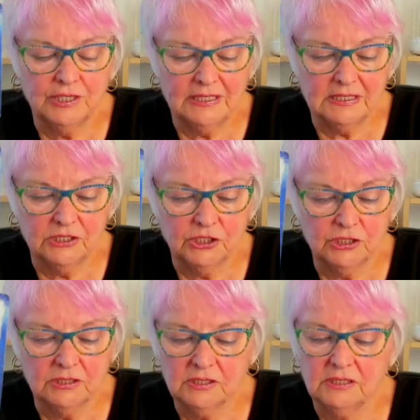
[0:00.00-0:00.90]

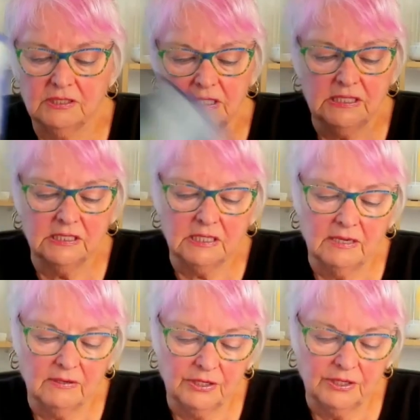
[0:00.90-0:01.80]
transitions. This is
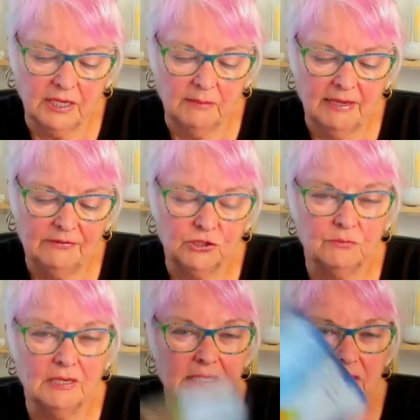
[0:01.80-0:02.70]
going to come after
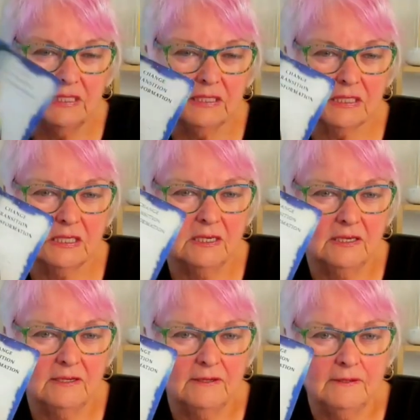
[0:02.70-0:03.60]
you make this
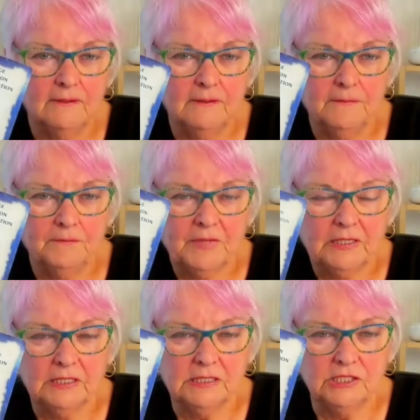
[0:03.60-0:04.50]

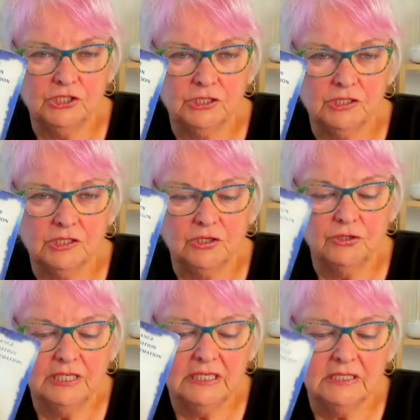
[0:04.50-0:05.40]
decision. So
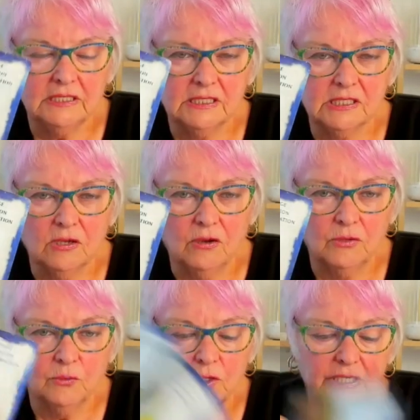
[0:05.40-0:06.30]
you need to
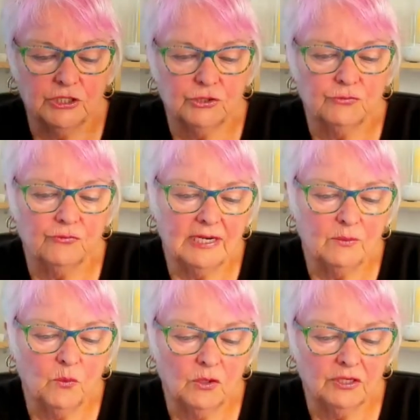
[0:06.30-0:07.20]
decide what it is you
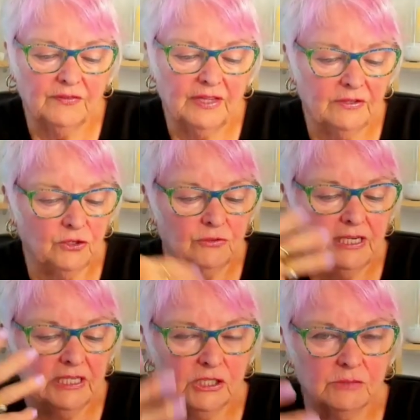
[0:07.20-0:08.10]
really want, and then you
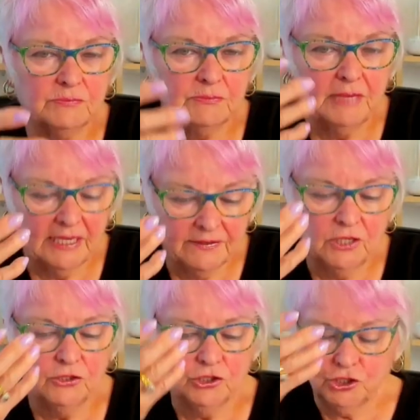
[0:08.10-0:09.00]
need to make
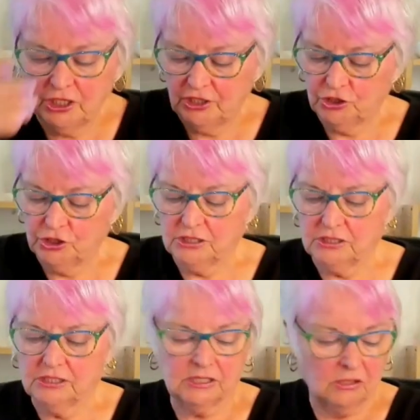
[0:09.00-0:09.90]
those
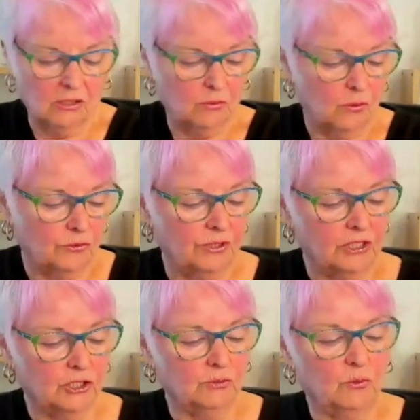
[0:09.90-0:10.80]
changes, decide what
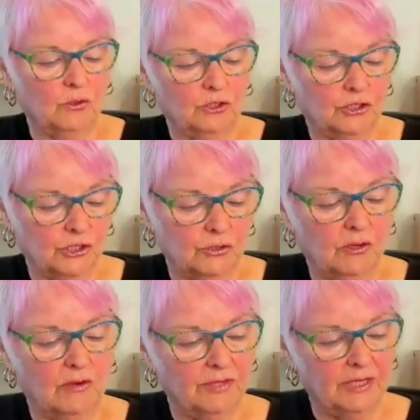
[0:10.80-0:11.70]
things you want to do
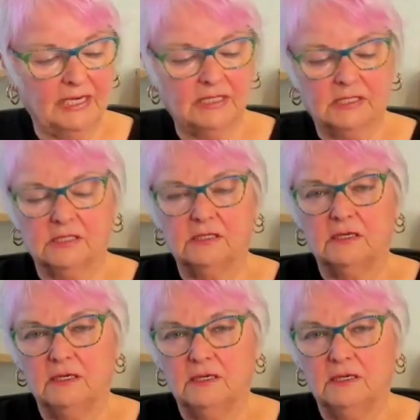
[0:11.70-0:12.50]
over the next,